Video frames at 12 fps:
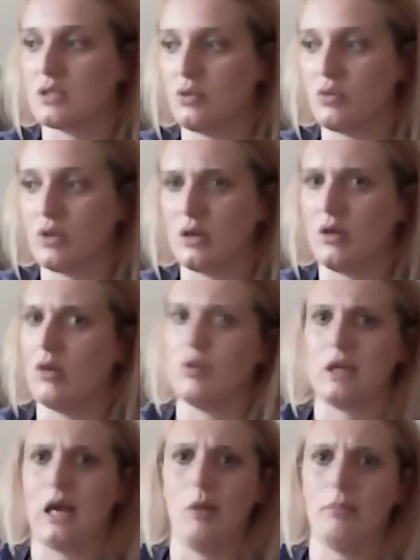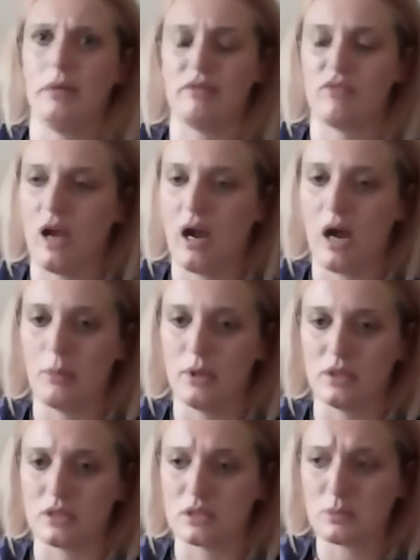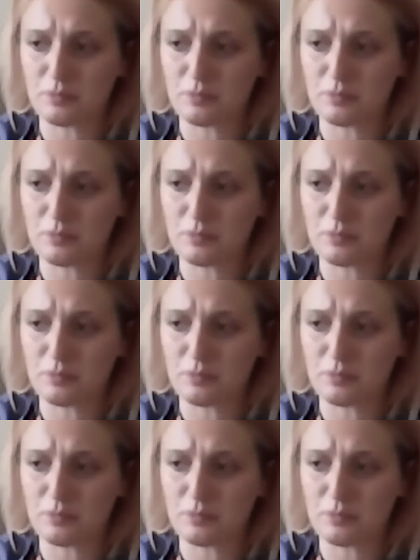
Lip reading: and you think, oh, I can't believe that happened.